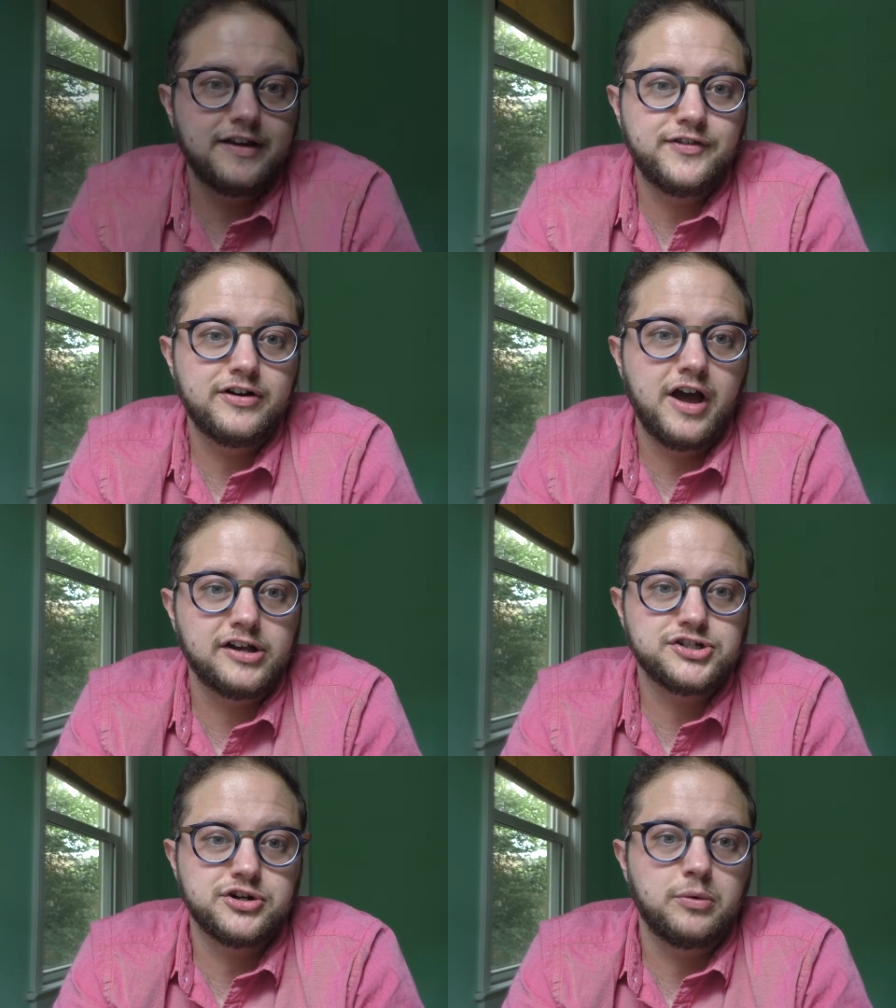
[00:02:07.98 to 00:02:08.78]
if you're
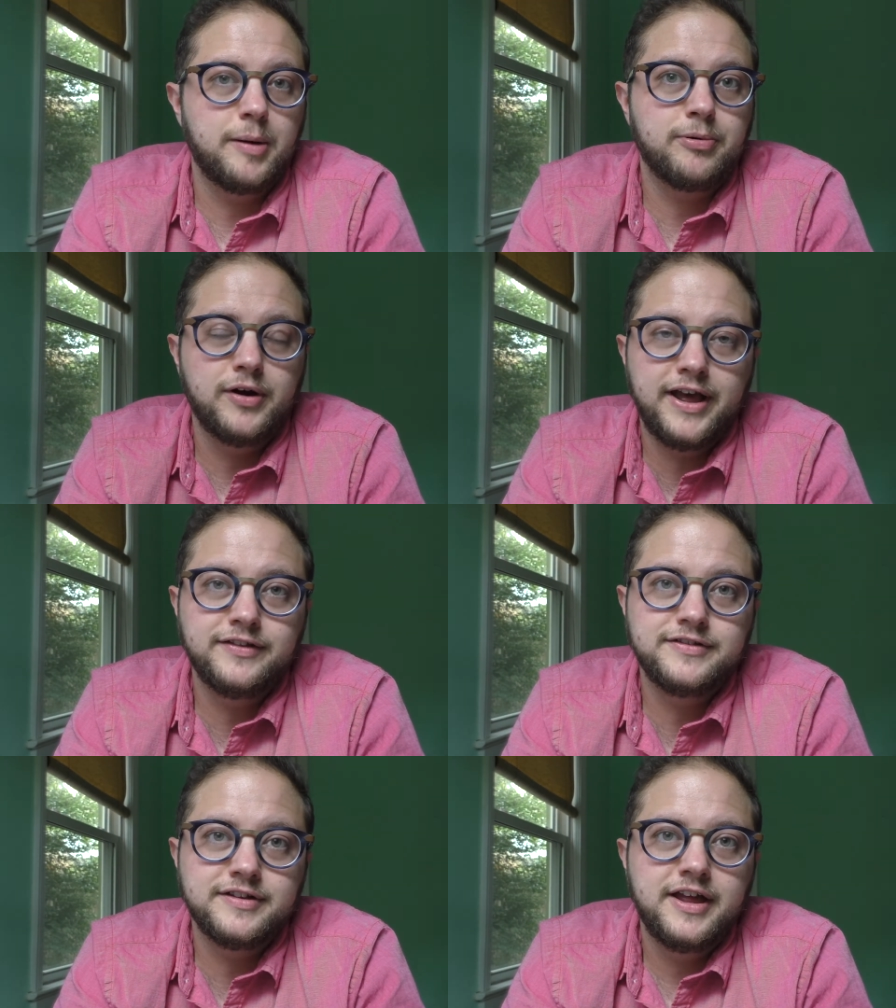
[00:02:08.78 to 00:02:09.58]
not sure what
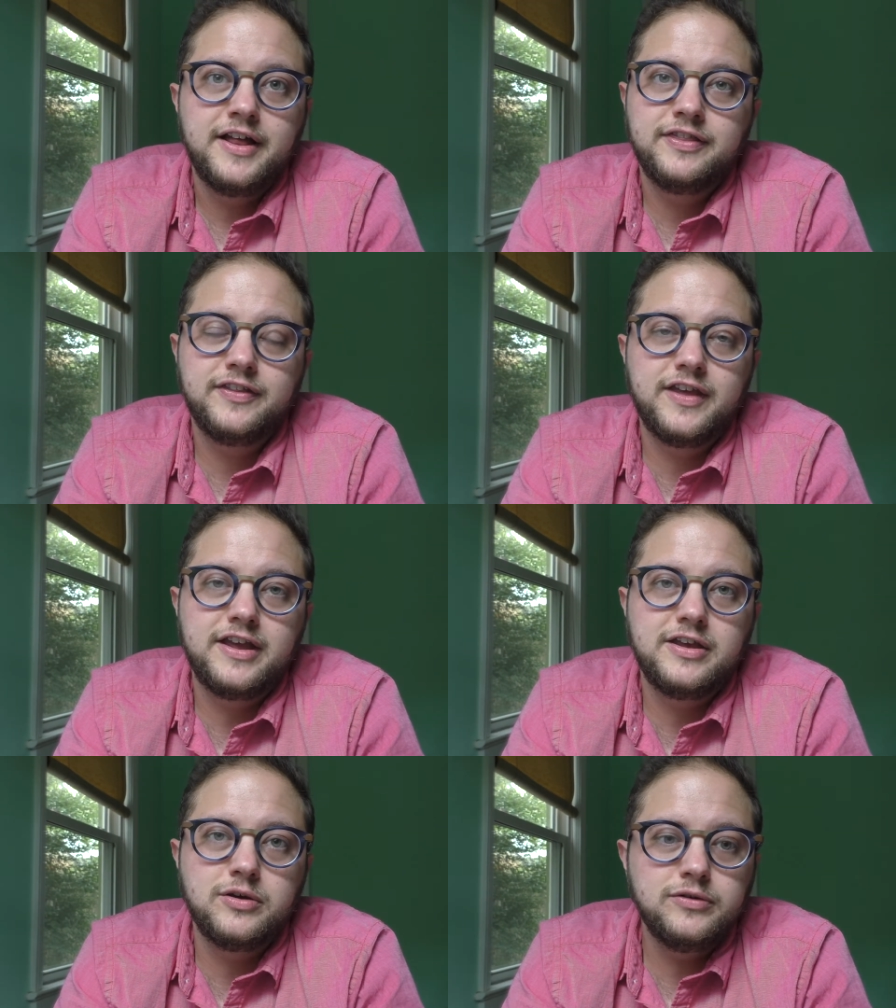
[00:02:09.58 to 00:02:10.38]
pronouns that they
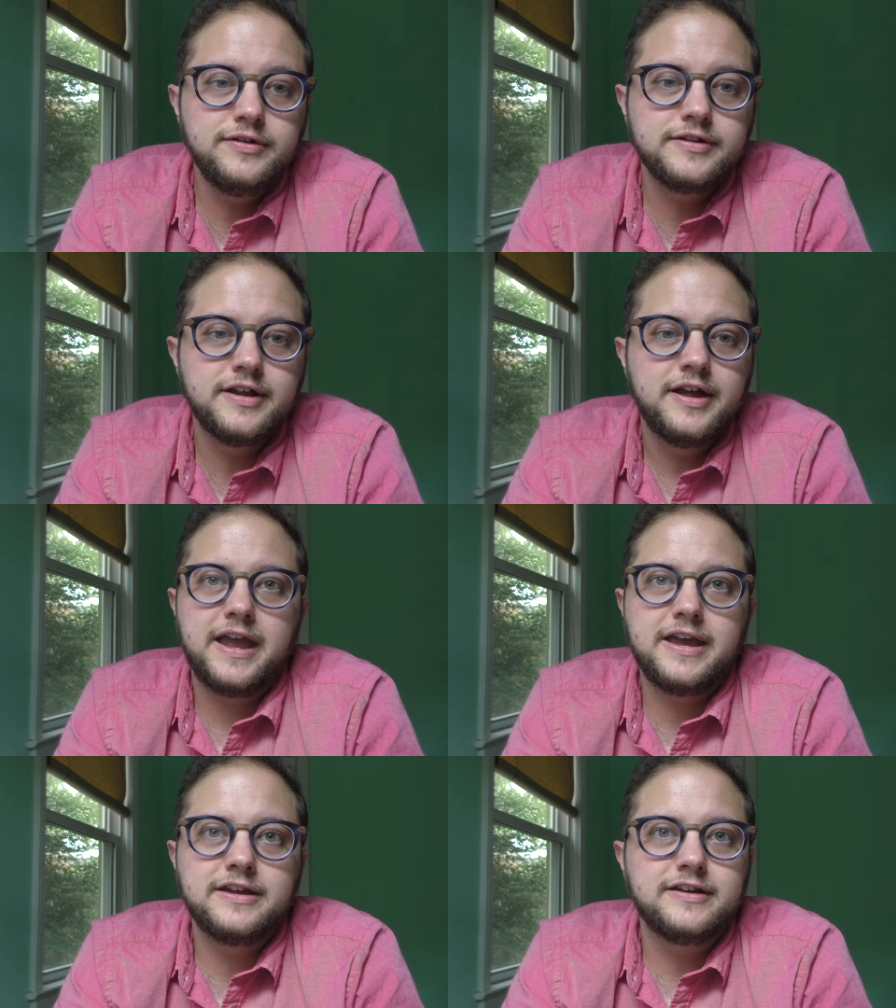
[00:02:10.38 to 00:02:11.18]
use
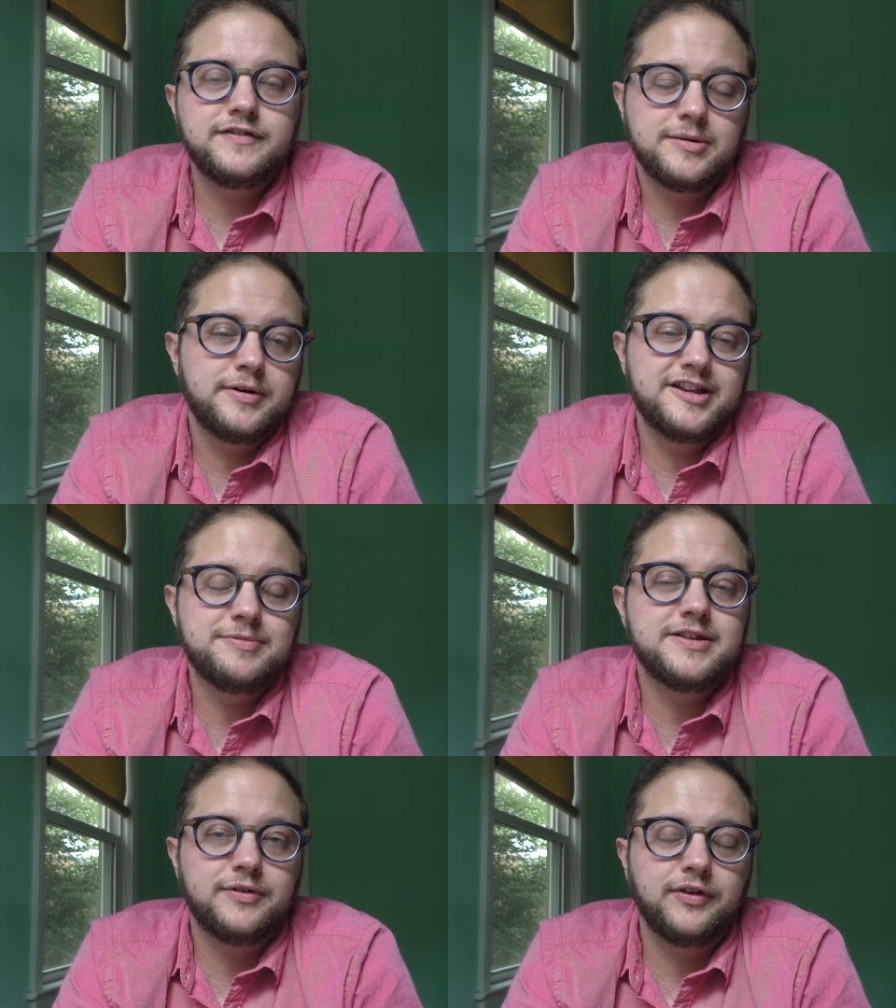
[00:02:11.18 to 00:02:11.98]
and if someone has
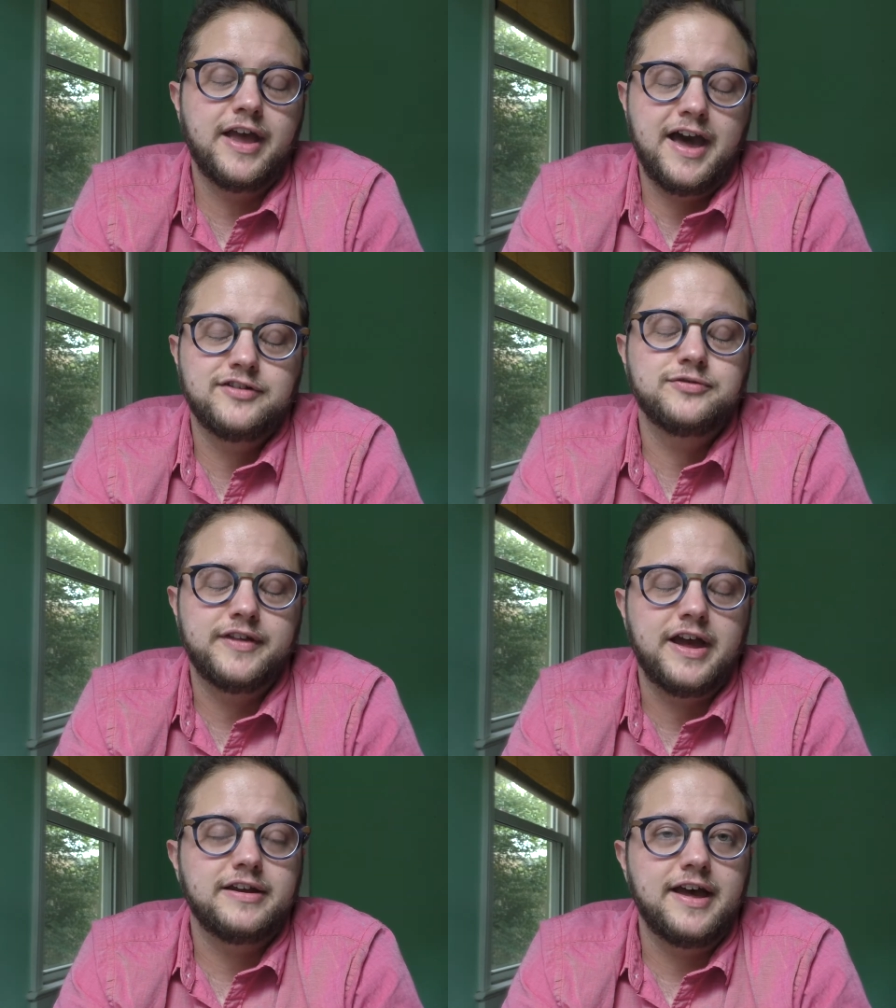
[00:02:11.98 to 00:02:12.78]
specifically asked for
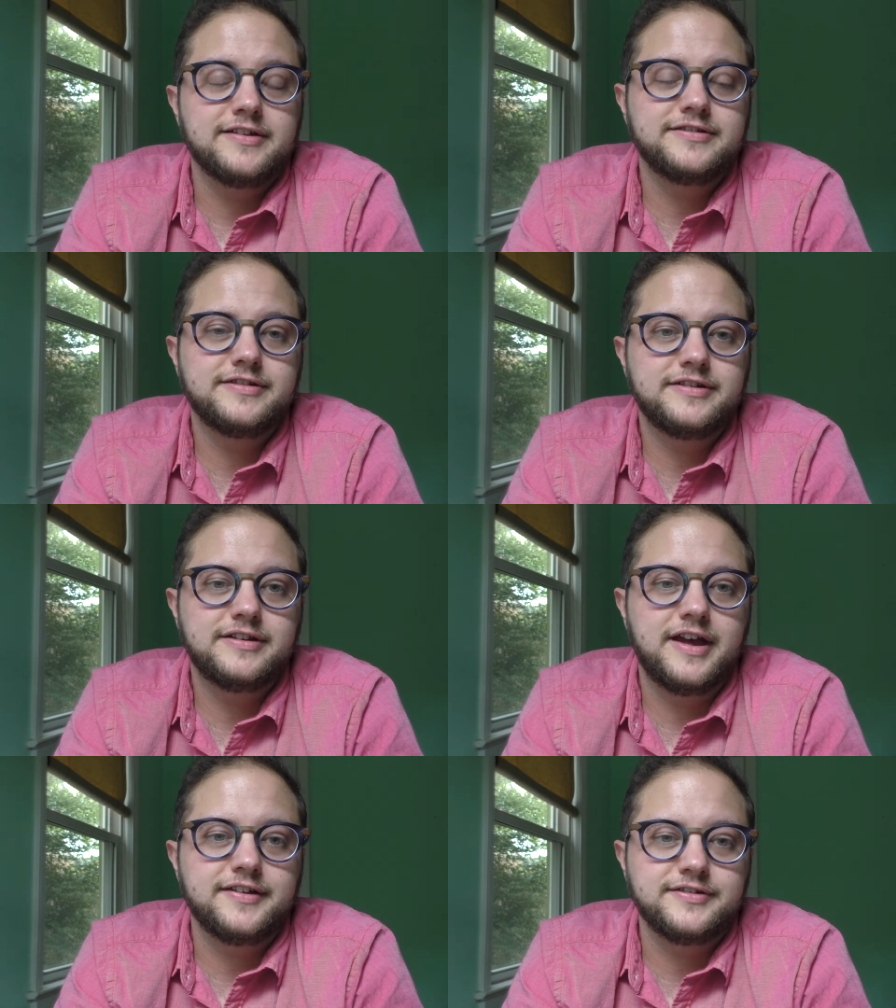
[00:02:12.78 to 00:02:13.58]
that
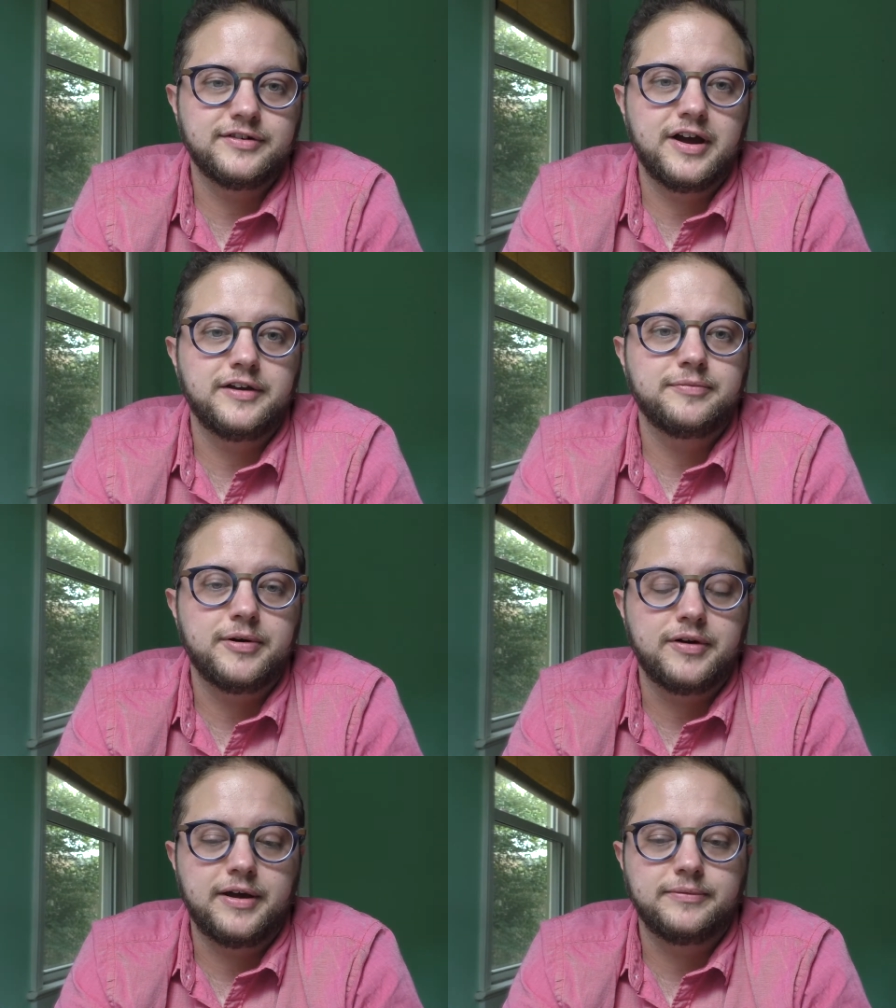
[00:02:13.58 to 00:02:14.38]
as their kind of
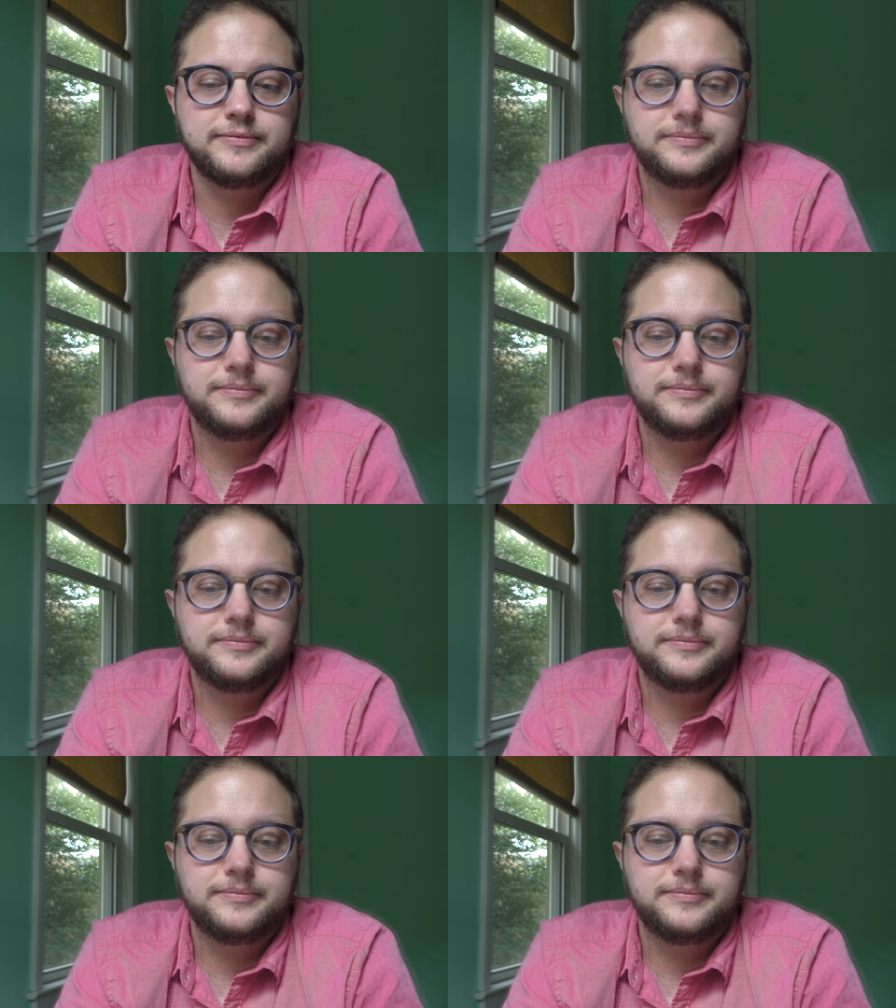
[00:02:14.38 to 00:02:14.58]
pronoun.